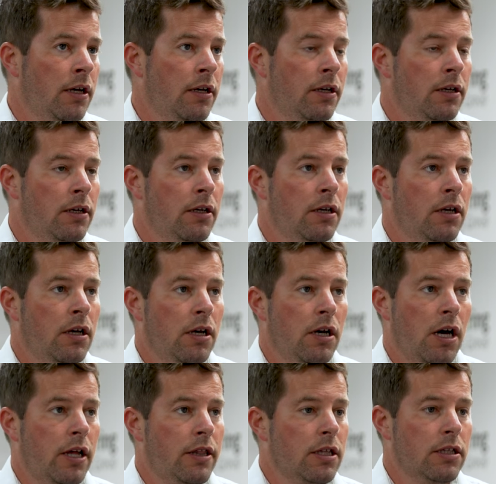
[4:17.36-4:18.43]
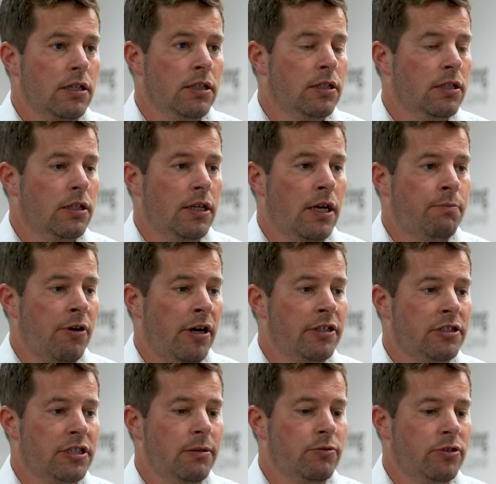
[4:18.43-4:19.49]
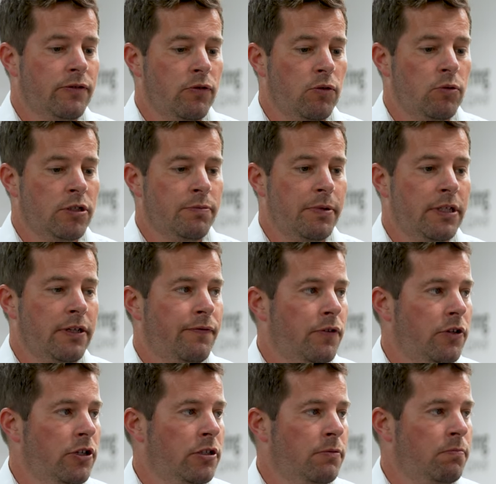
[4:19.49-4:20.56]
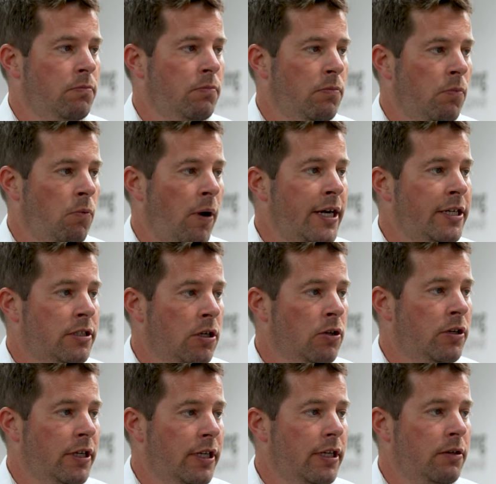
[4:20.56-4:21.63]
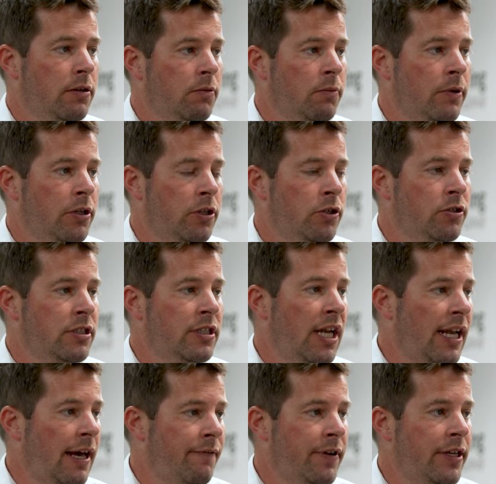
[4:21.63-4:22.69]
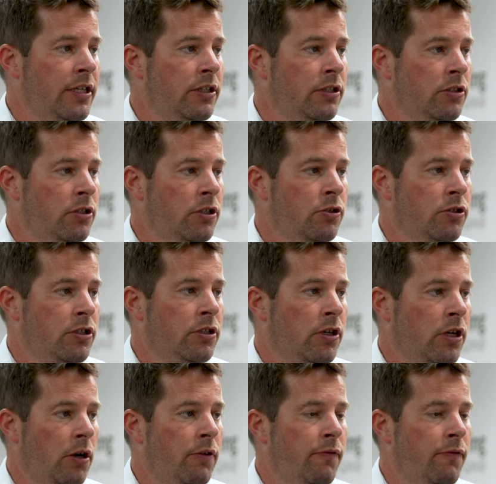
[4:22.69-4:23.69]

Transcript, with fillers: Yeah. I think that apprenticeships have always been the first way to look at it, with using the levy and using